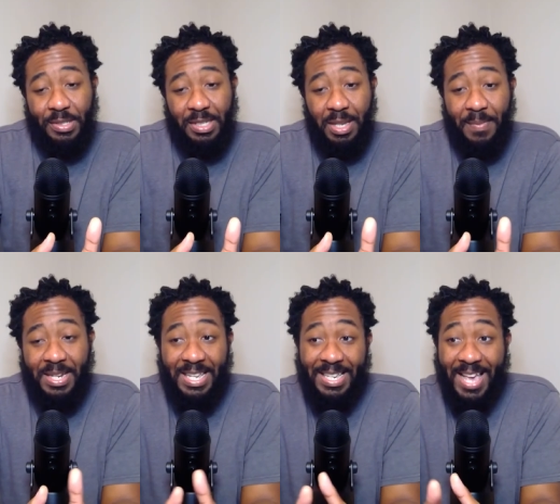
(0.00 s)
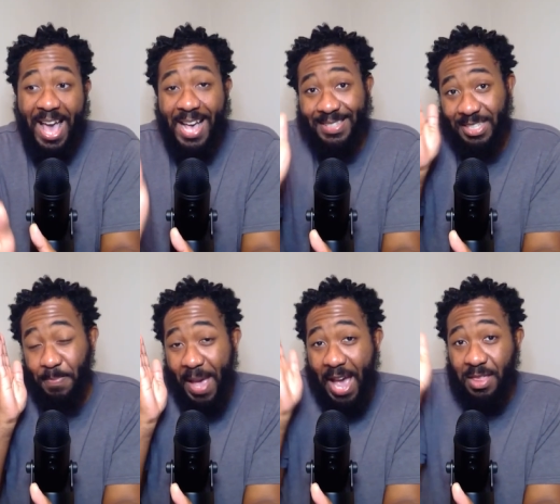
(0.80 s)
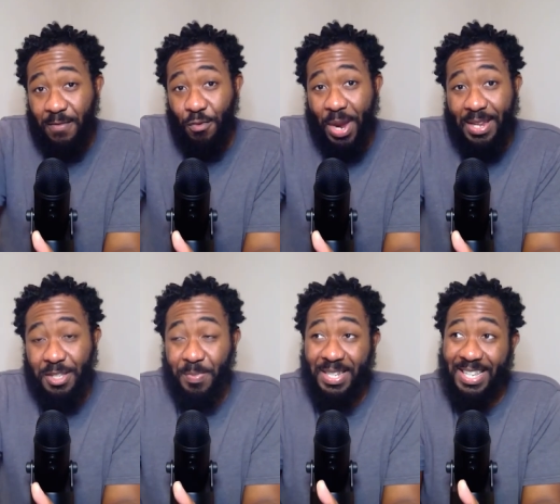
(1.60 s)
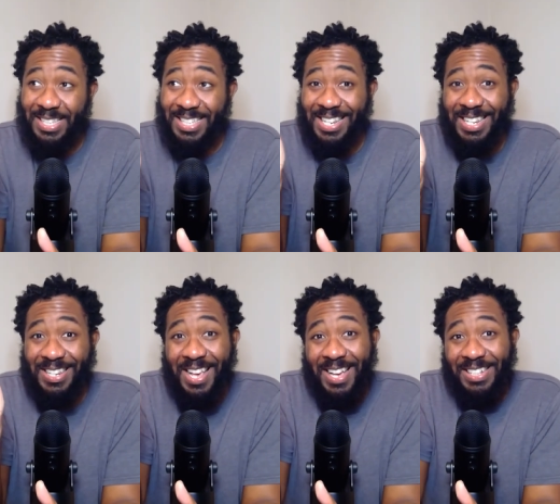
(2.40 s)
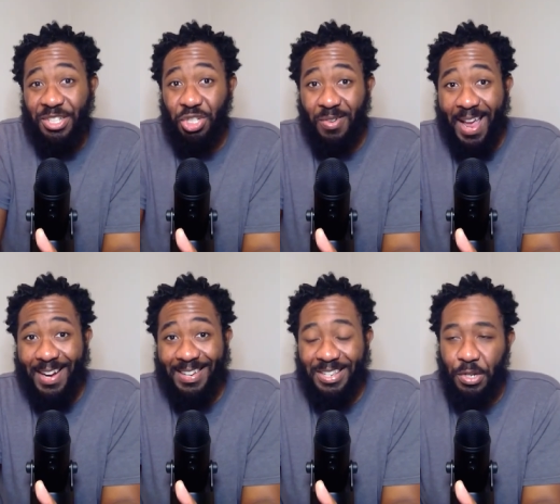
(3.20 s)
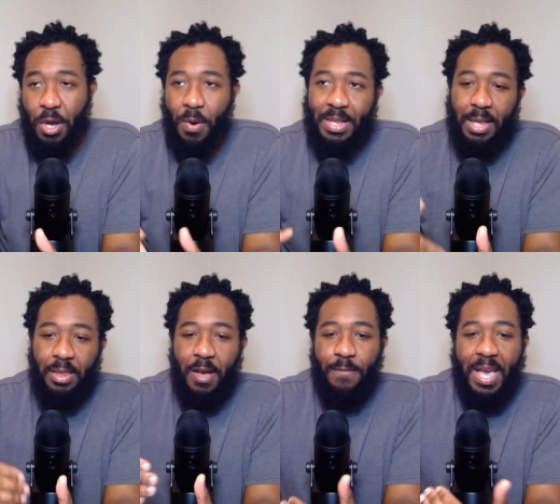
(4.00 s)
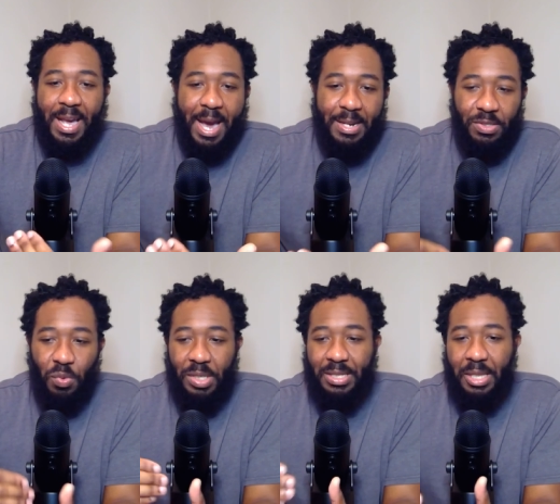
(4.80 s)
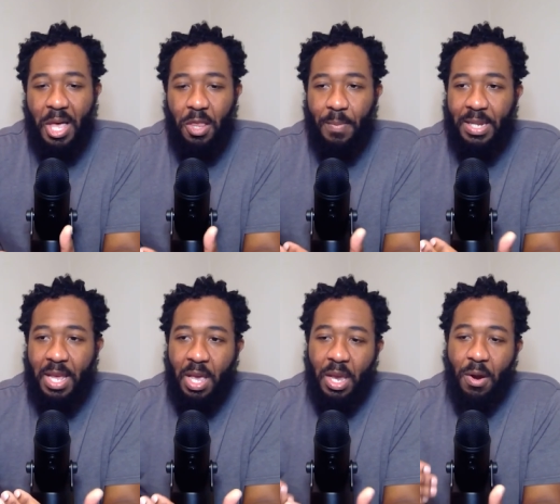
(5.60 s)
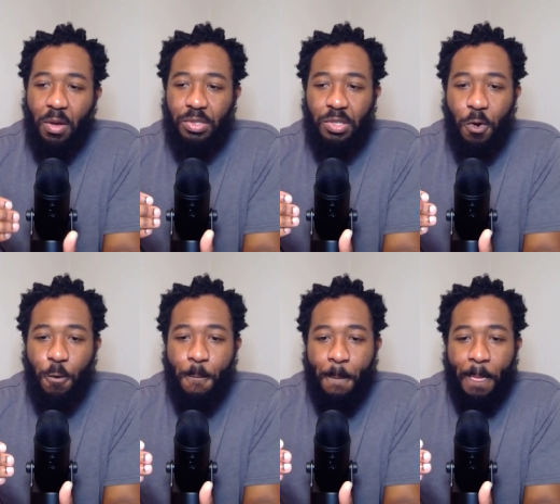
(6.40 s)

him and he has this path of greatness but then he's getting distracted you know and i love that kind of storyteller element and also